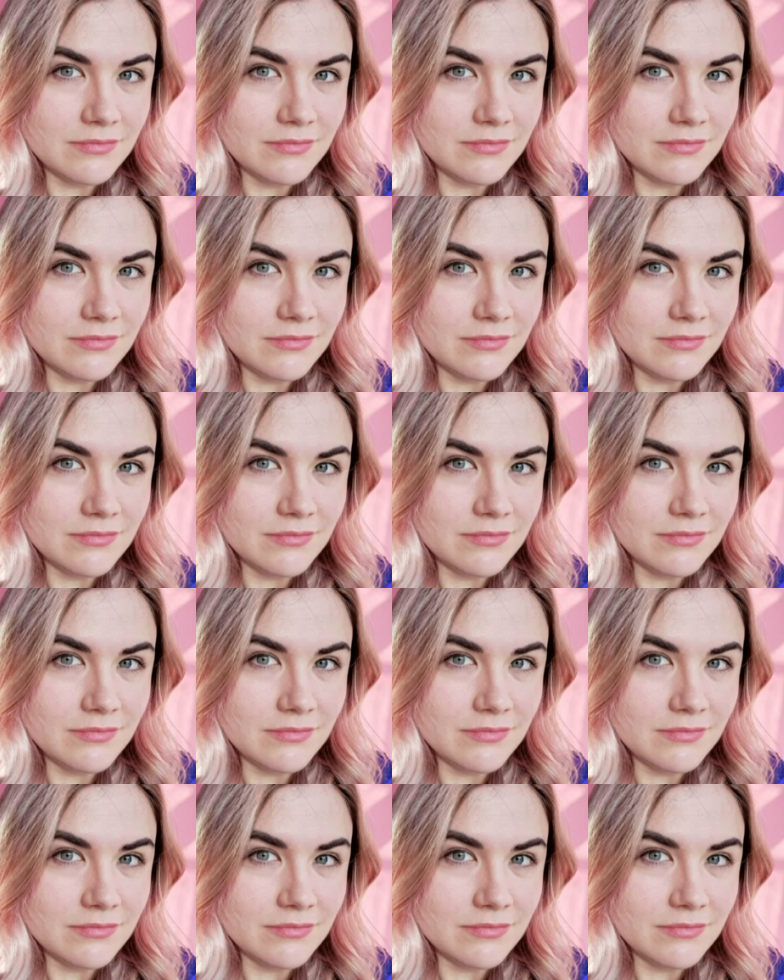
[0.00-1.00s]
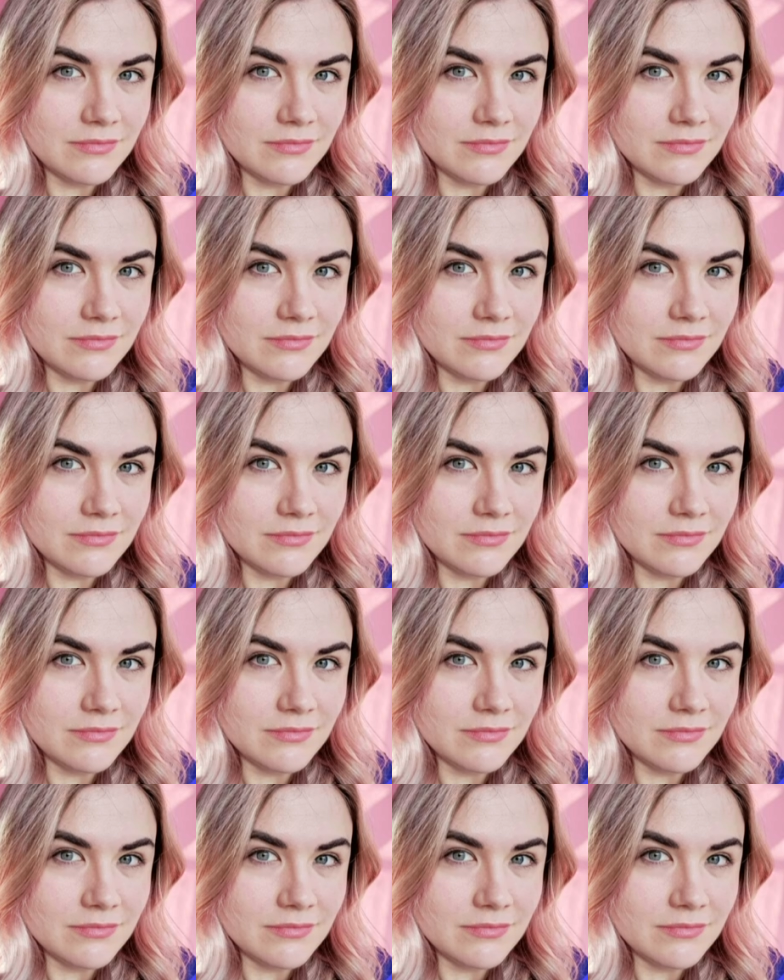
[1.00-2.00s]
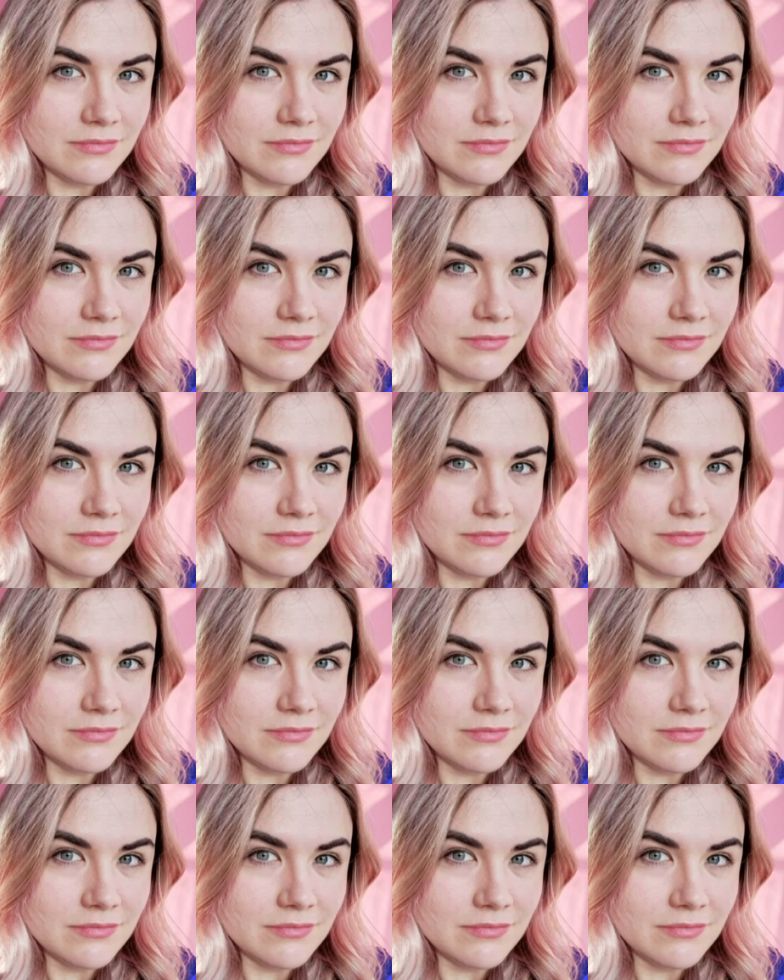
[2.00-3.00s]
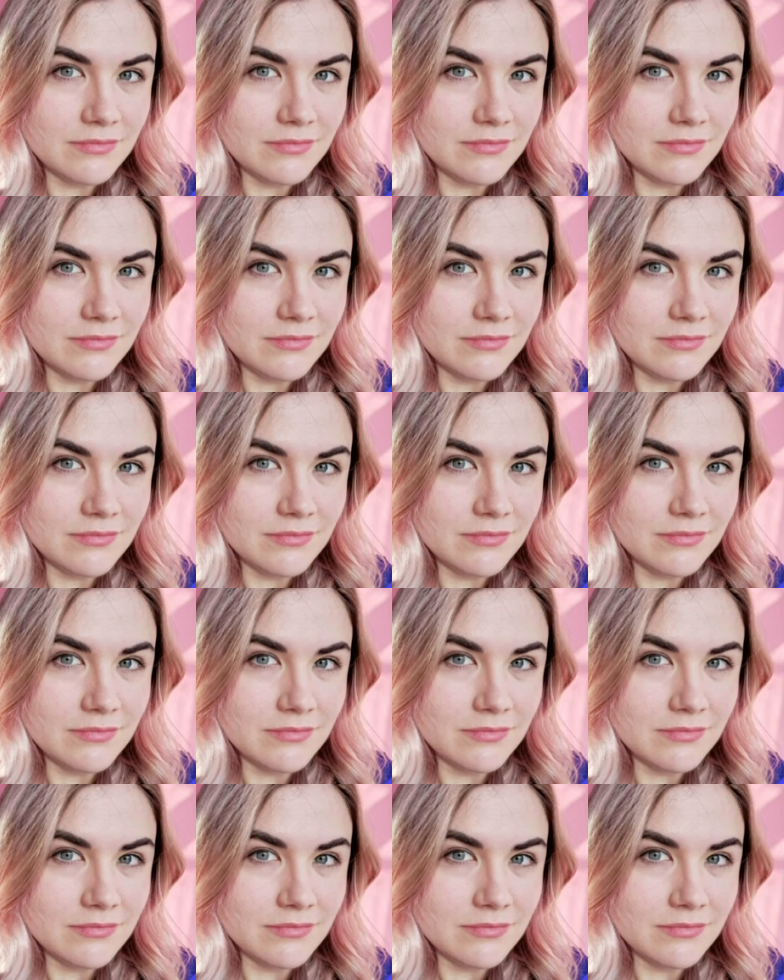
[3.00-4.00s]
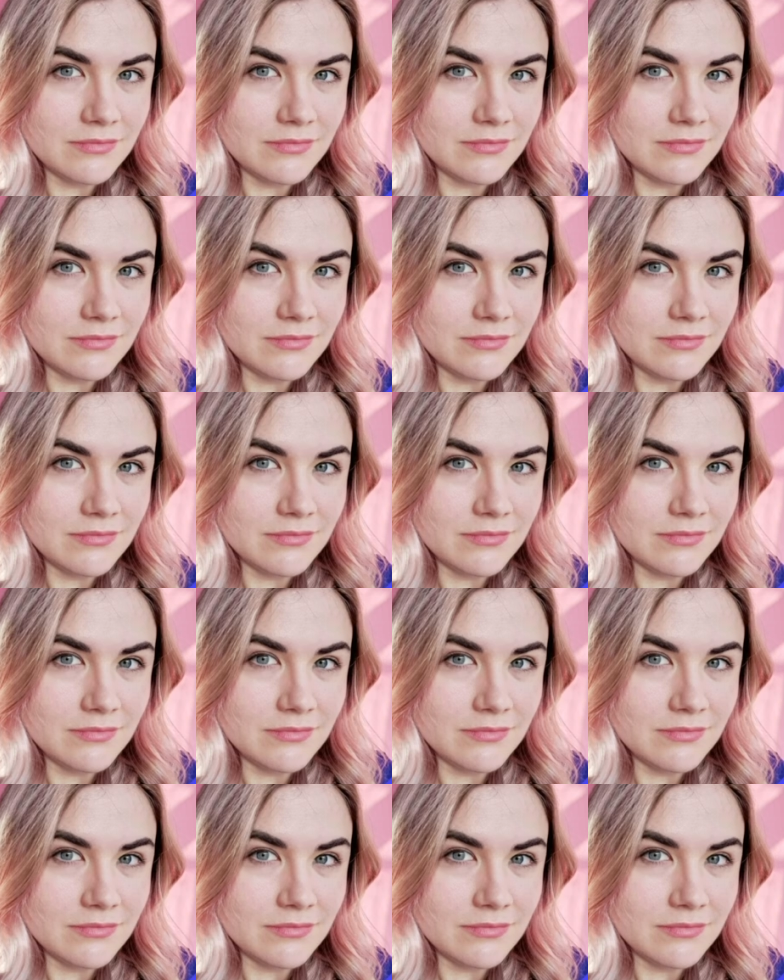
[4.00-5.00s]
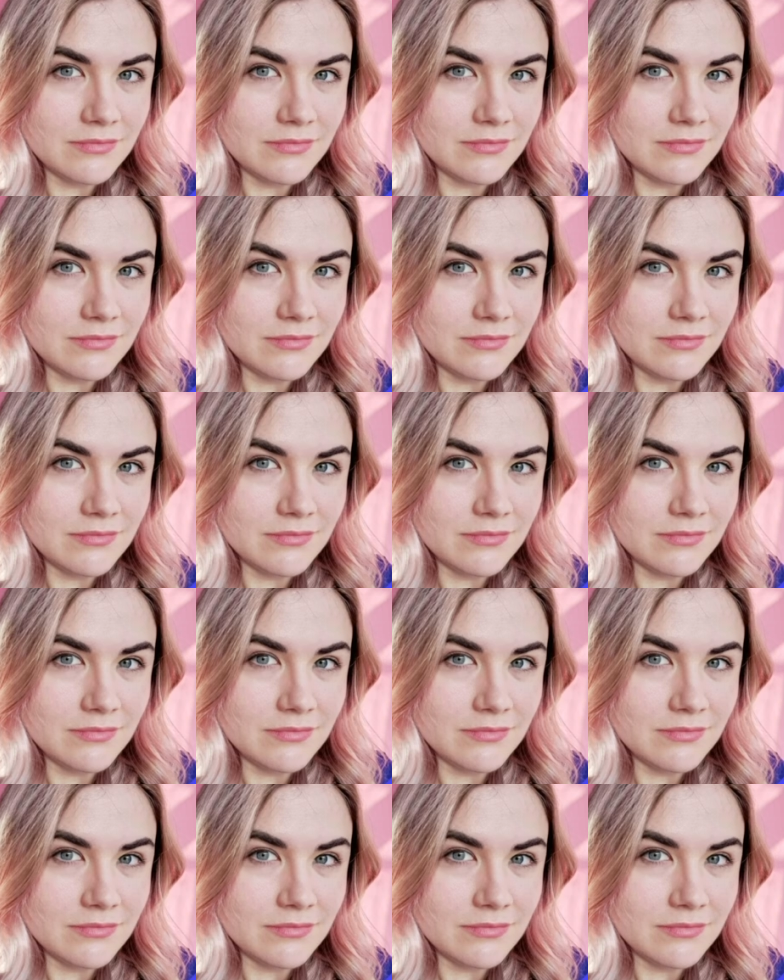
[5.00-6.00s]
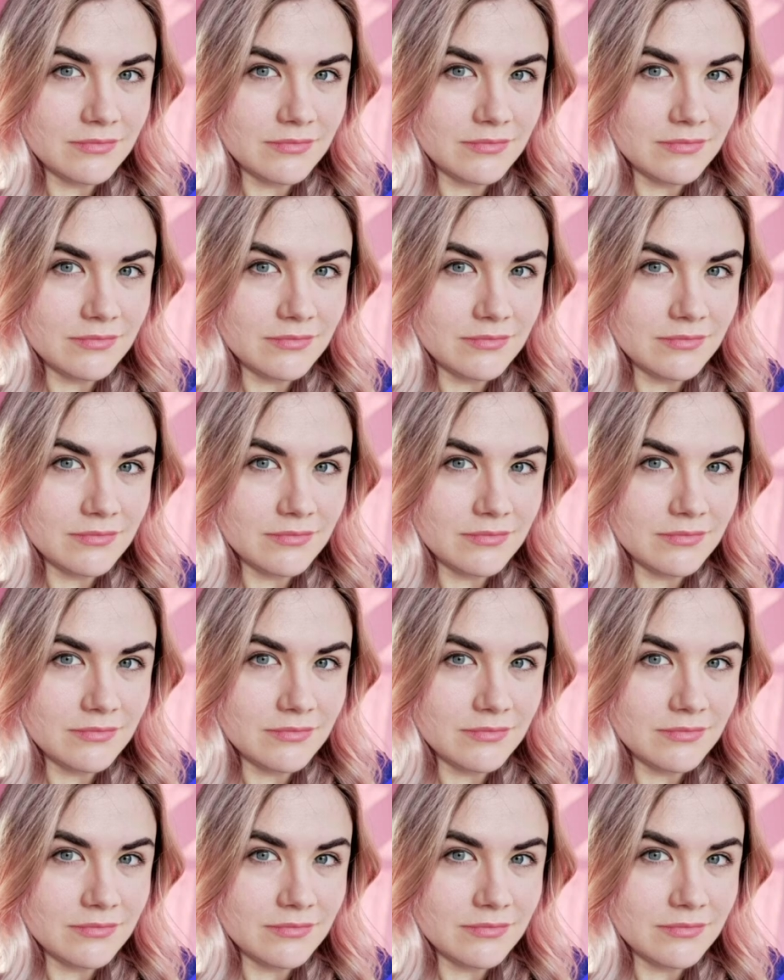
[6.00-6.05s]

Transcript: The face doesn't move, so there is nothing to read.